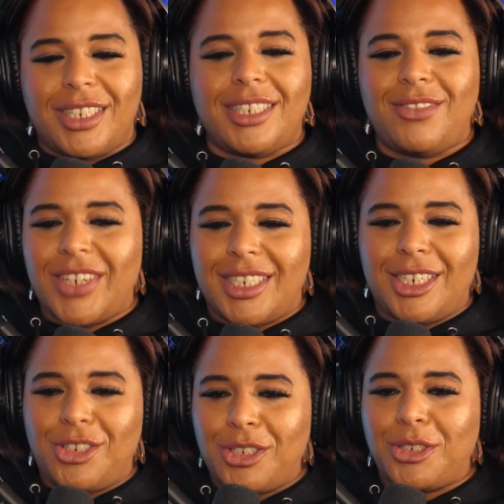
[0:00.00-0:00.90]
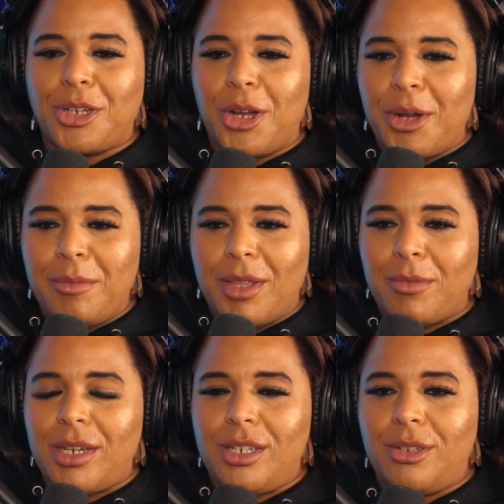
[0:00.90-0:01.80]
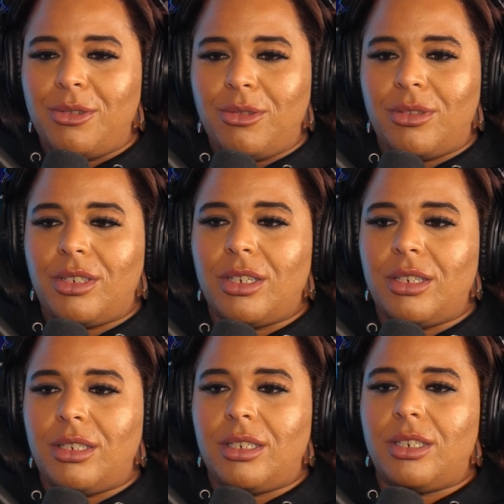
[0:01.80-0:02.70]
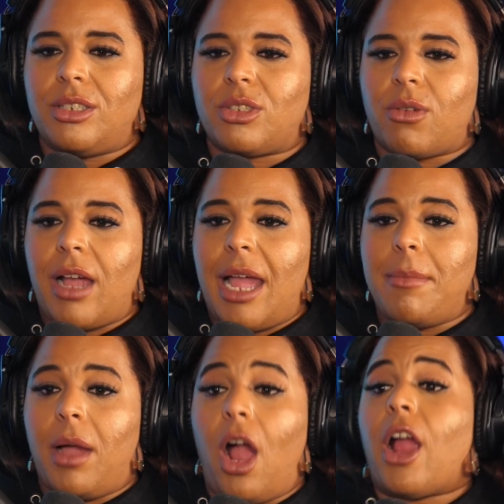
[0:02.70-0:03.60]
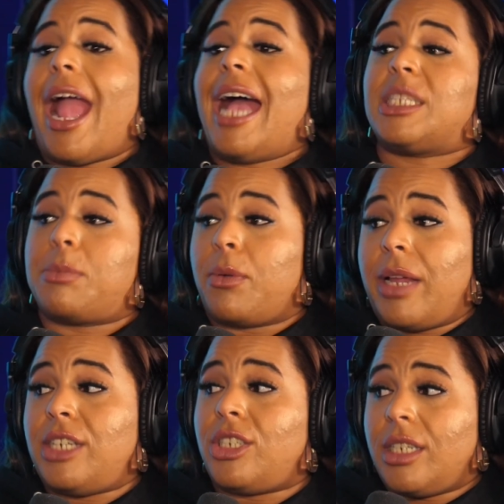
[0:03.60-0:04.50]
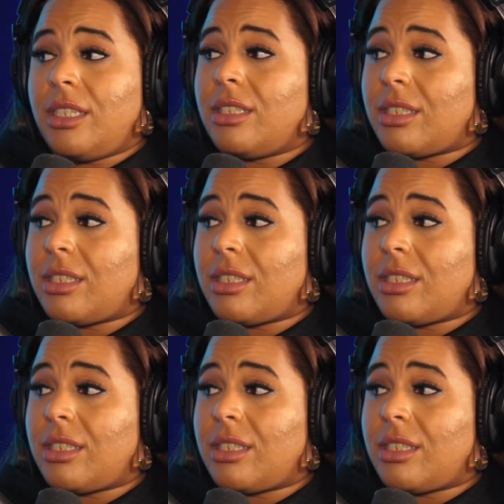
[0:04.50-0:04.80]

fictitious term that we use to describe our aspirations,